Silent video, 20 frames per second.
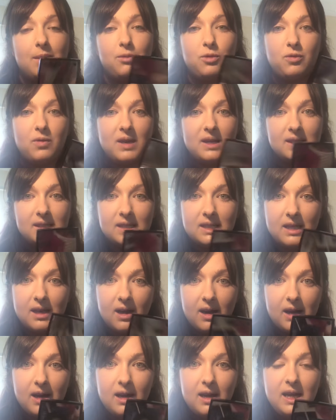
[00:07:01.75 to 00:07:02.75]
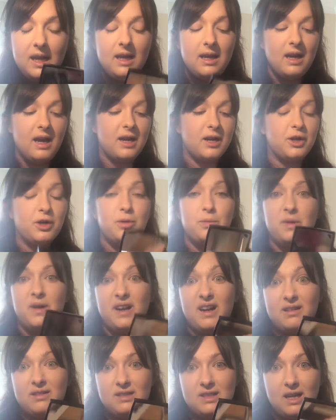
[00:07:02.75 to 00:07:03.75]
Amazing highlight. I could have
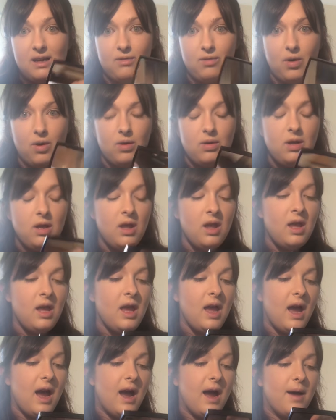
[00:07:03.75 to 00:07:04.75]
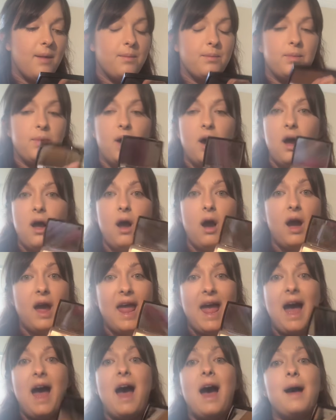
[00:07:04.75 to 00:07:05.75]
pronounced that wrong, but
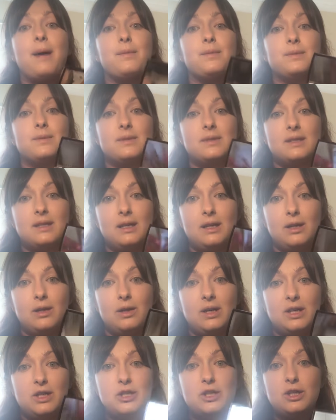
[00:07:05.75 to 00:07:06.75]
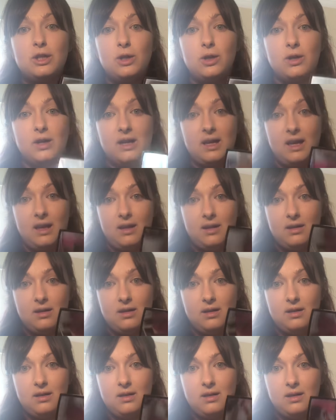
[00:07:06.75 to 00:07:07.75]
I absolutely, just look at it.
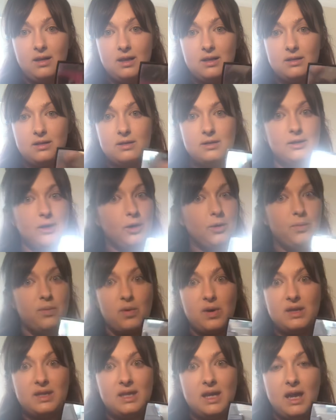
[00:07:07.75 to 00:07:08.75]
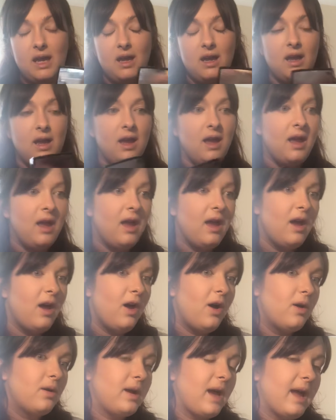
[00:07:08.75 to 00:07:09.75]
It's so pretty.
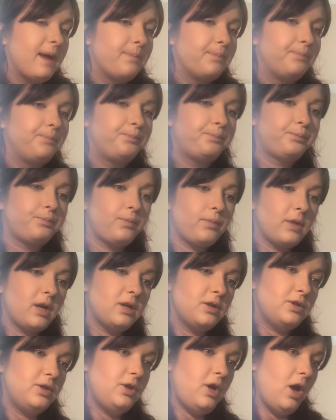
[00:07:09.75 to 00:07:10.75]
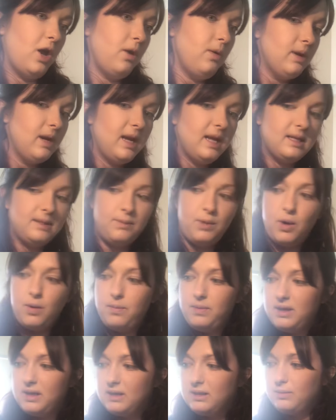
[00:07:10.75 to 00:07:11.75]
Okay, so let's
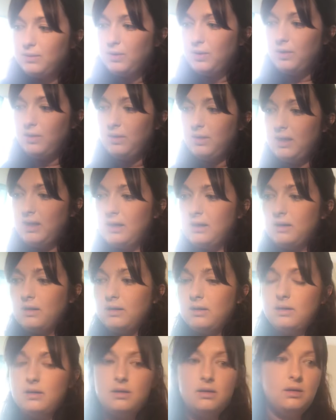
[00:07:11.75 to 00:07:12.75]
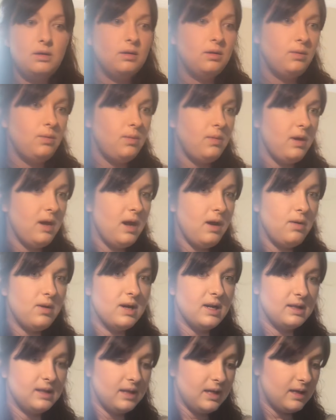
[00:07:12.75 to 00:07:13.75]
pop this one on then. Where
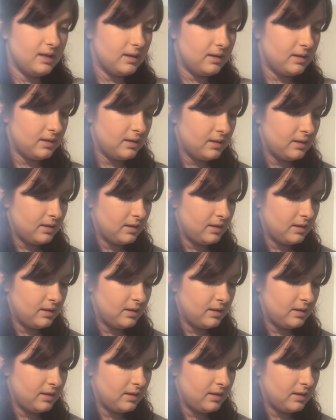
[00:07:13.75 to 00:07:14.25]
is it?